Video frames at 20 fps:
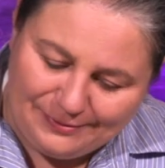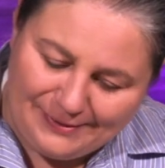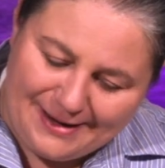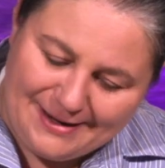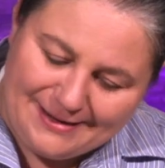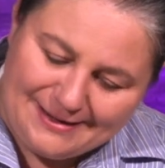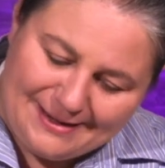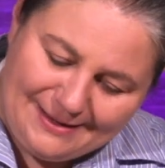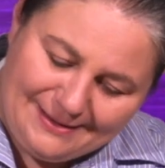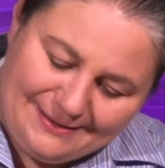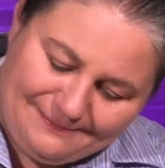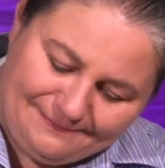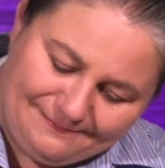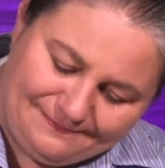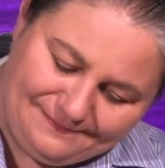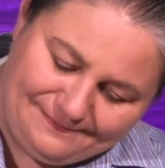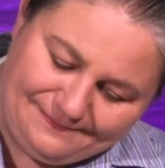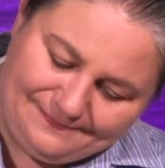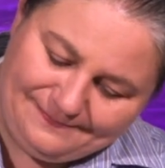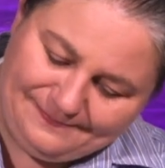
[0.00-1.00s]
Lightning.
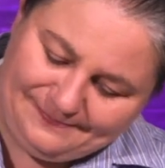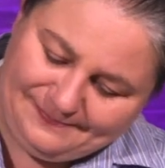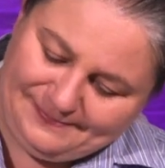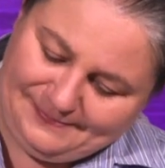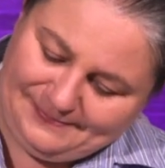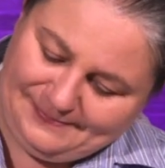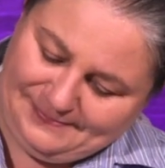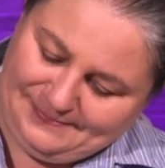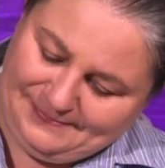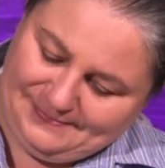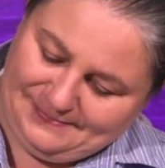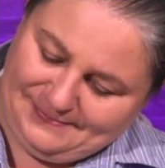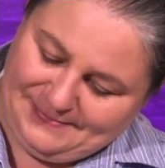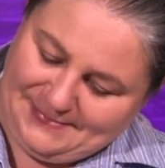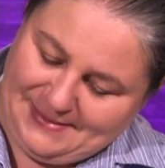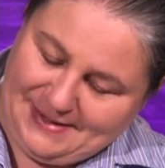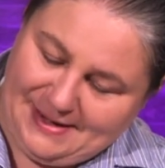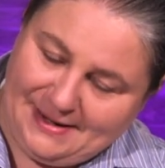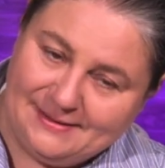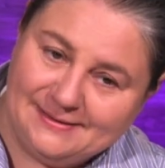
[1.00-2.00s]

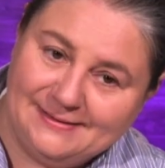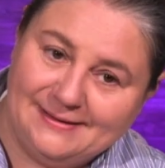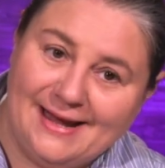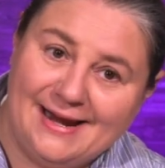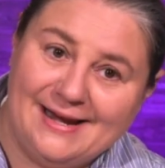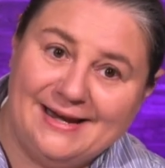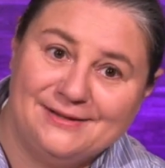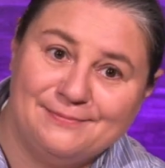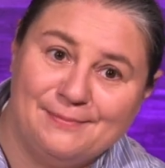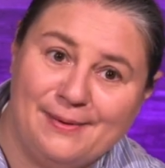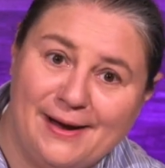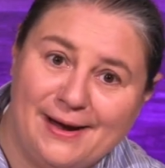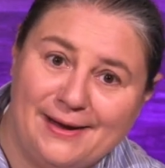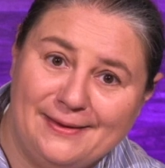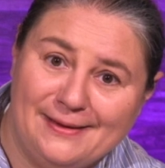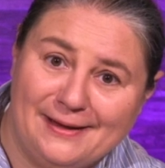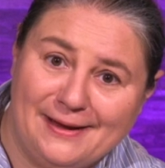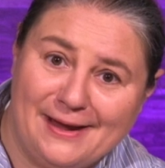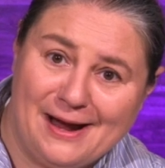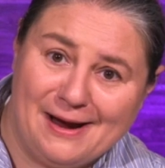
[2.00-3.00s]
I got Linus
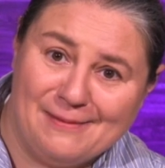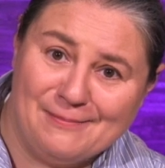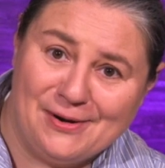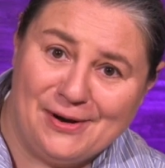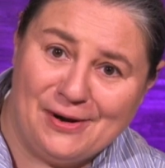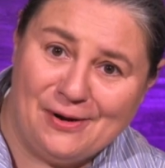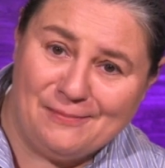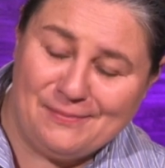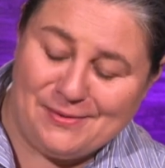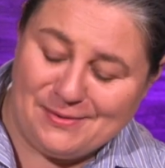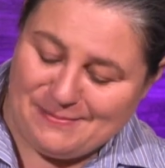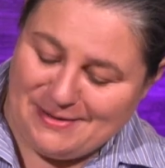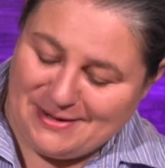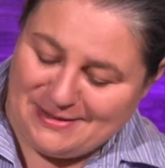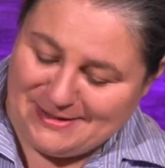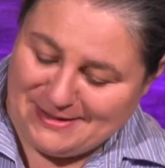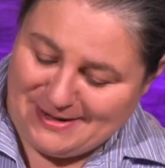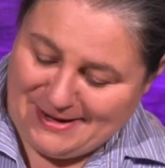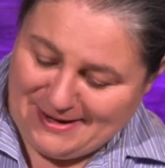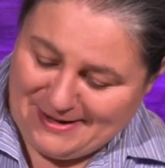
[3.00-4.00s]
behind the camera helping me
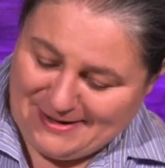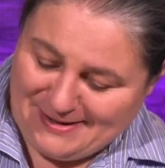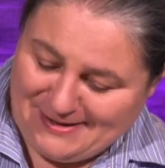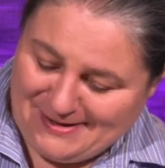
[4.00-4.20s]
today.